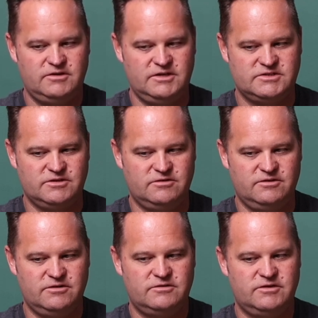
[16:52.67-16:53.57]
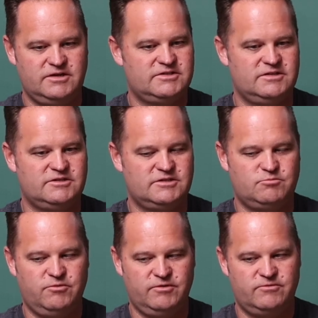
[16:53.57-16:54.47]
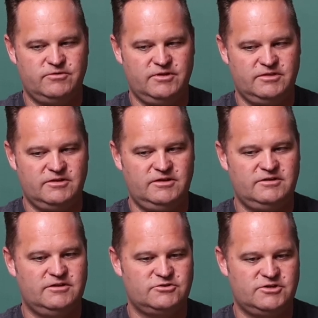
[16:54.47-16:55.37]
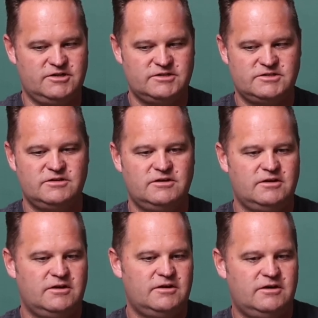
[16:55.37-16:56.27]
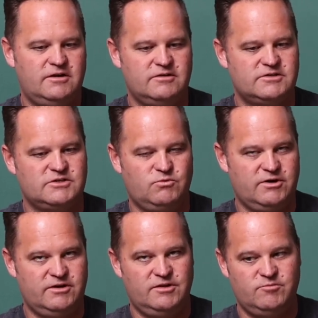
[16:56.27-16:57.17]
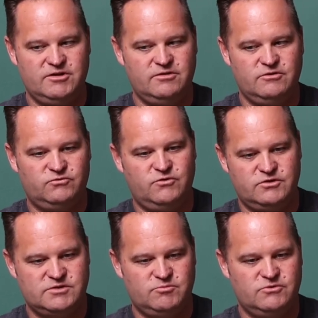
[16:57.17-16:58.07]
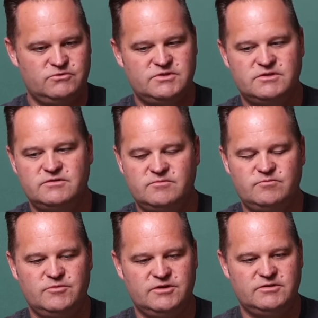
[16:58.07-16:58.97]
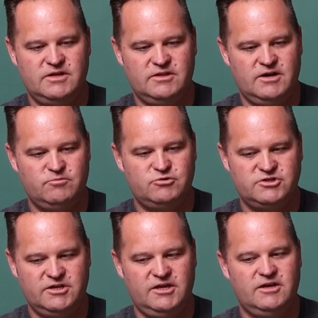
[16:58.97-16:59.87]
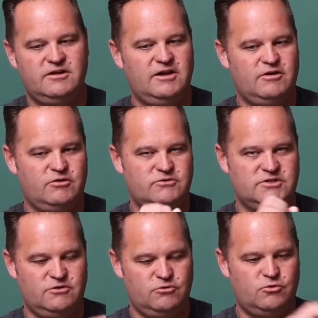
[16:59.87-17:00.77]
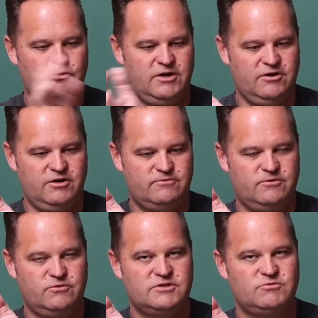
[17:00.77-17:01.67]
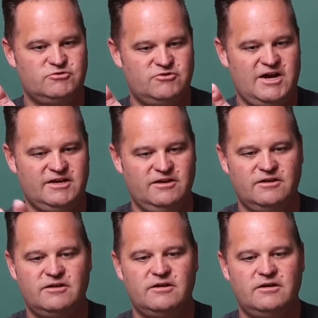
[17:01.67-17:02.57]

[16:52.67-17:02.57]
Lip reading: DSLR. Like I said, this is perfect for like the detail shots. And this is where I limited those focus modes. And then I push it again, and now it goes into the whole area focus with tracking.